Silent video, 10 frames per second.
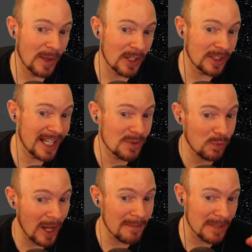It only has
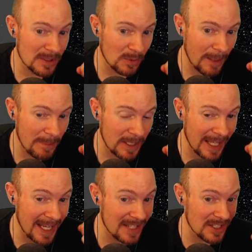one missile weapon,
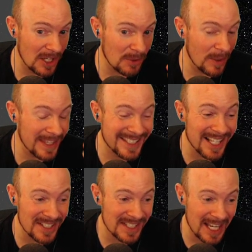and it has another one that
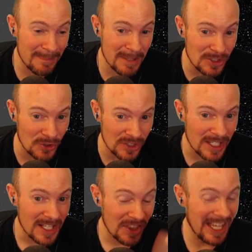doesn't take missiles.
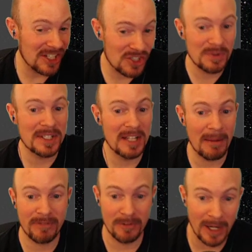That shoots it
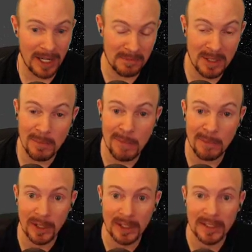up for my in my
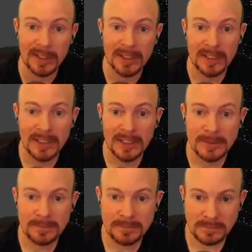book.
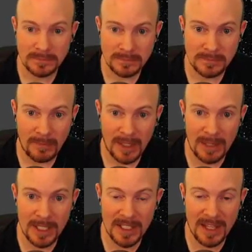I
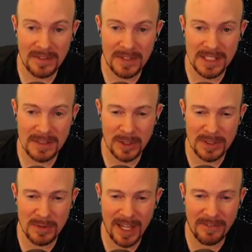mean, this
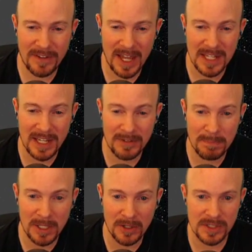this one have has heavy
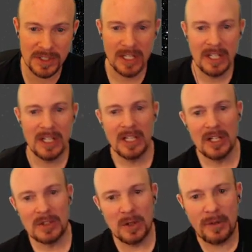Pierce.
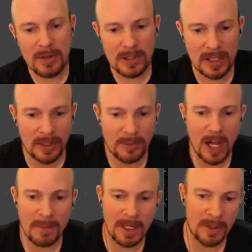So if I was looking at
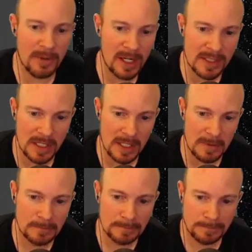Rock B and Rock
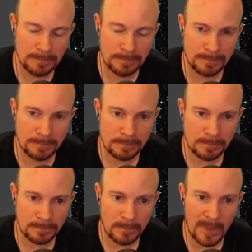C,
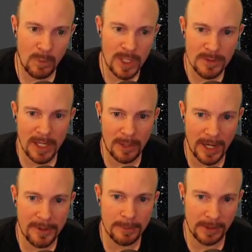which would I
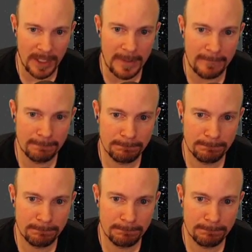rather play?